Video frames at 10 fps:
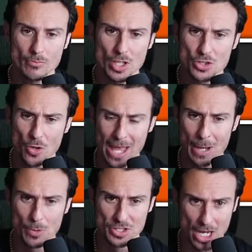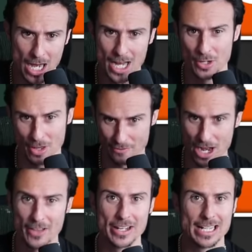so that was odd. You know, they
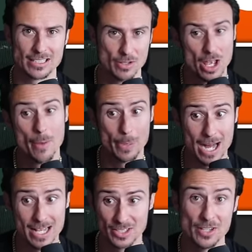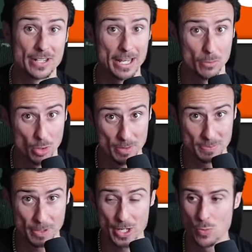finally got to positive. Caleb Williams
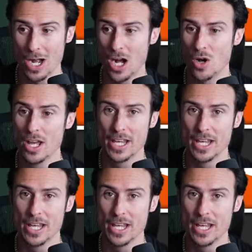played well.